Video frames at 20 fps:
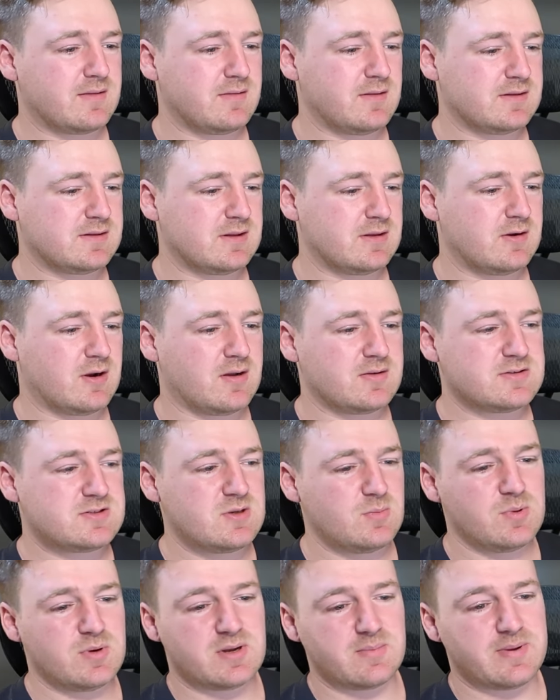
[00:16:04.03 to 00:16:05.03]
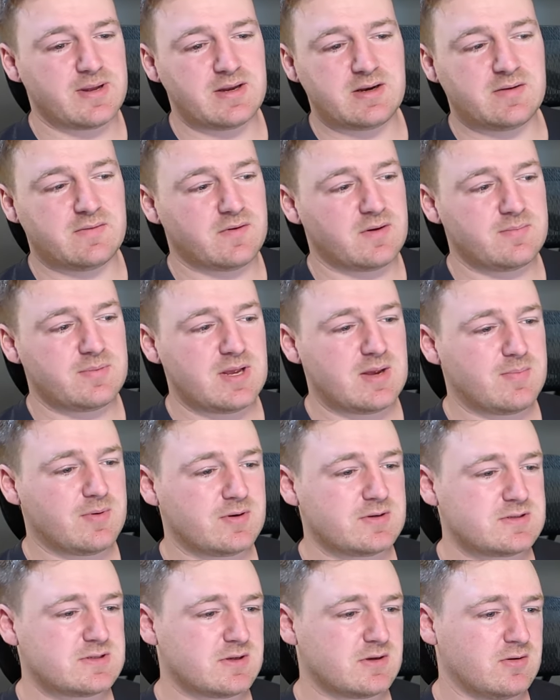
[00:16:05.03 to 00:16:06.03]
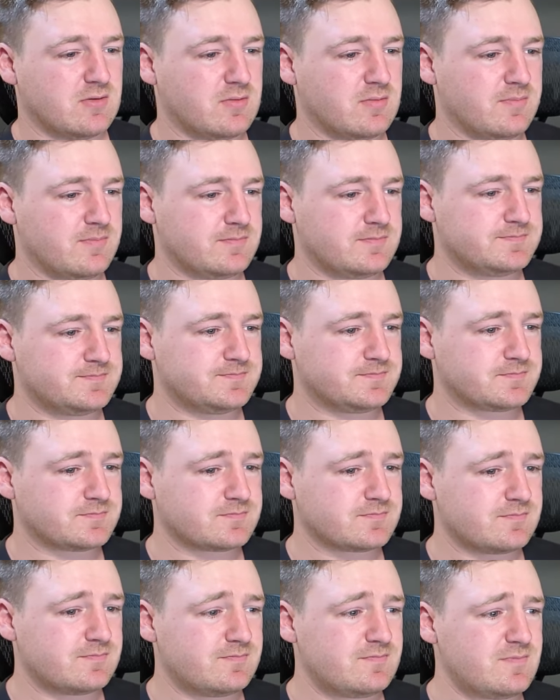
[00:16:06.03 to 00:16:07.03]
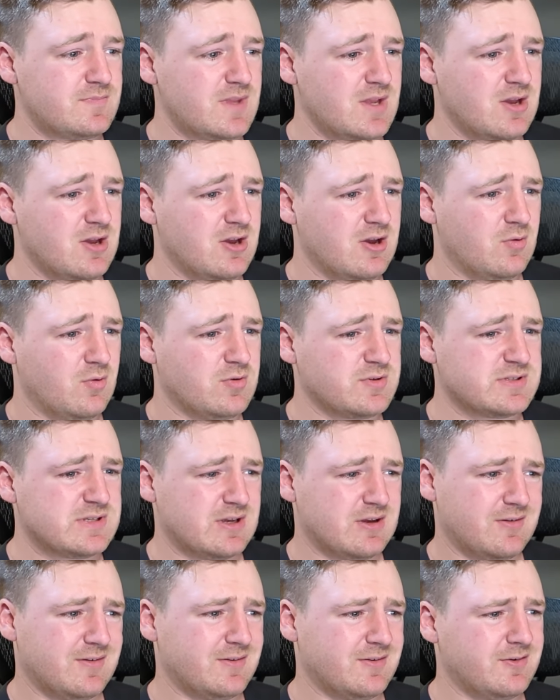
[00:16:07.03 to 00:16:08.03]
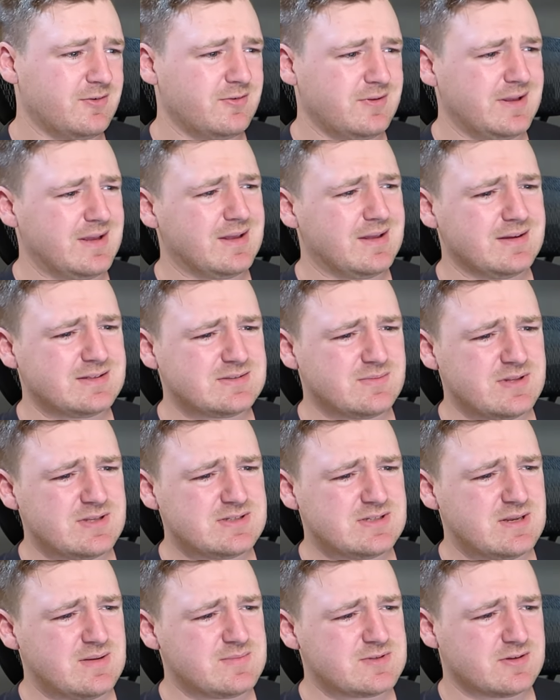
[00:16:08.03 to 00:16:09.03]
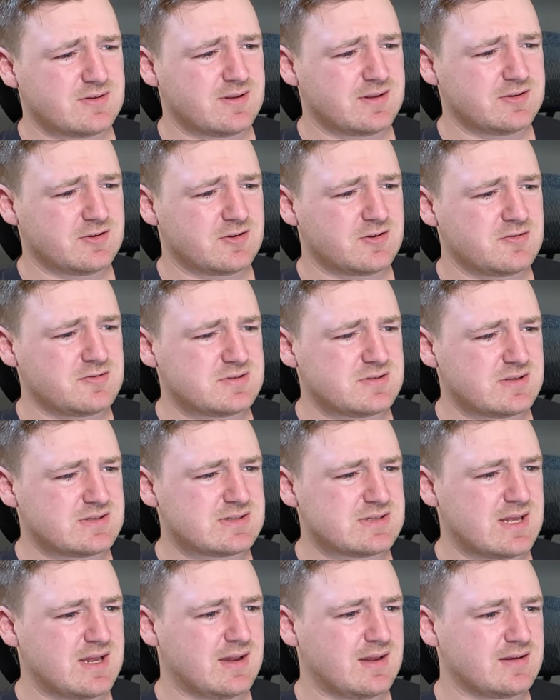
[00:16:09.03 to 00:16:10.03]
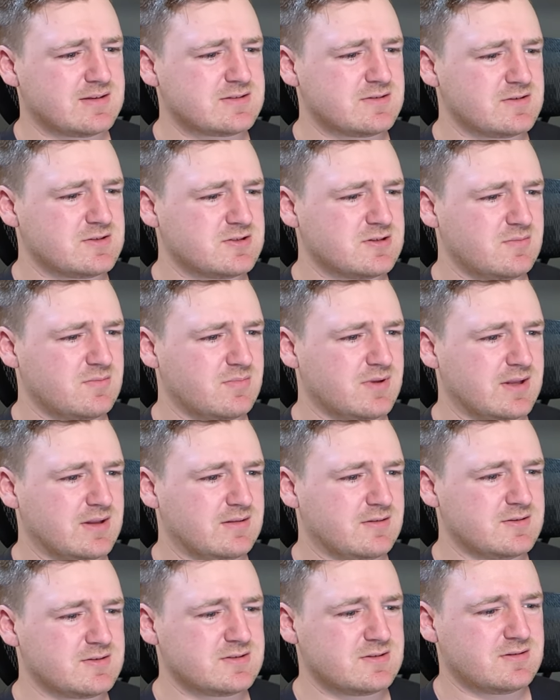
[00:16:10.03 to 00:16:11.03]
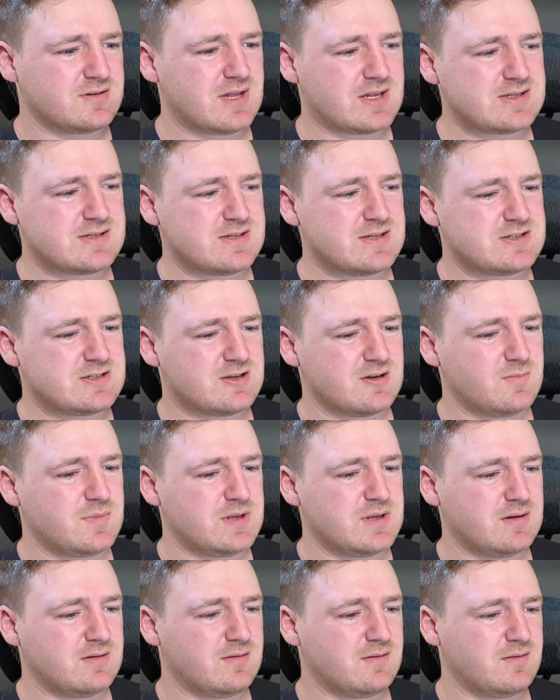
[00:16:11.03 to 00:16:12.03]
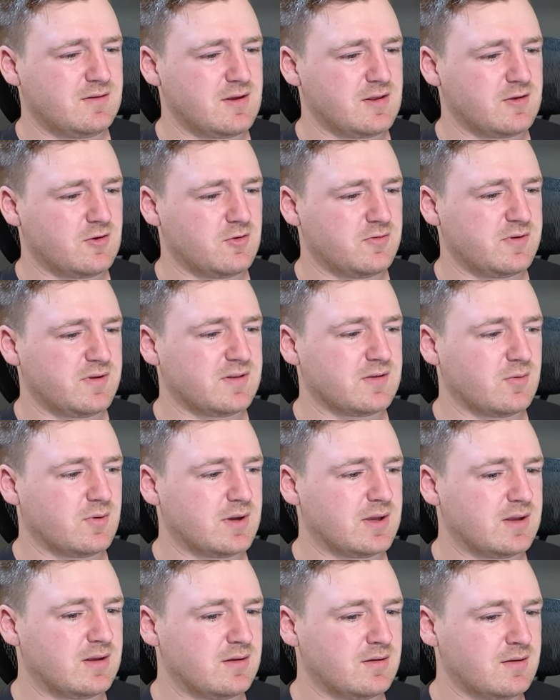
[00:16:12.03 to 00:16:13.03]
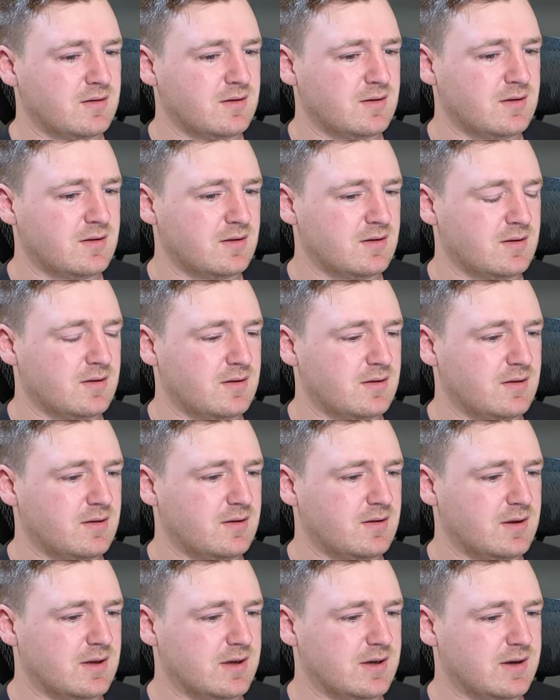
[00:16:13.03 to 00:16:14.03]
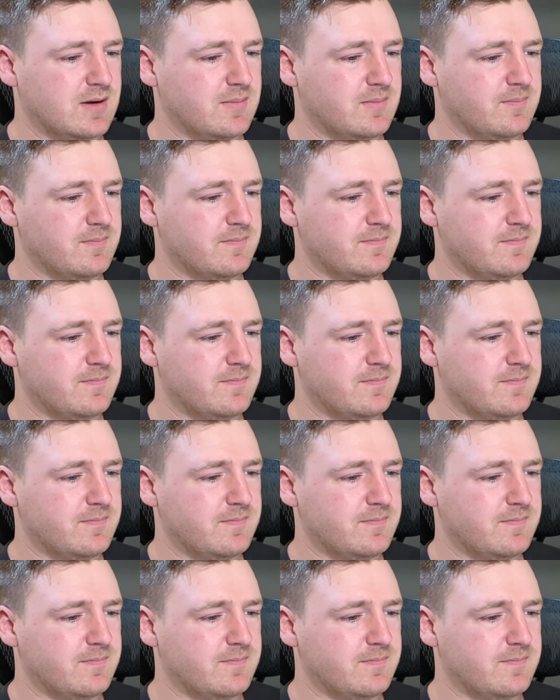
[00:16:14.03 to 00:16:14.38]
Like they're not super competitive on paper, so we'll see. Oh yeah, like some of these teams are like they're close to the standings, so it shouldn't like there's tons of these could be they'd go the other way. Yeah.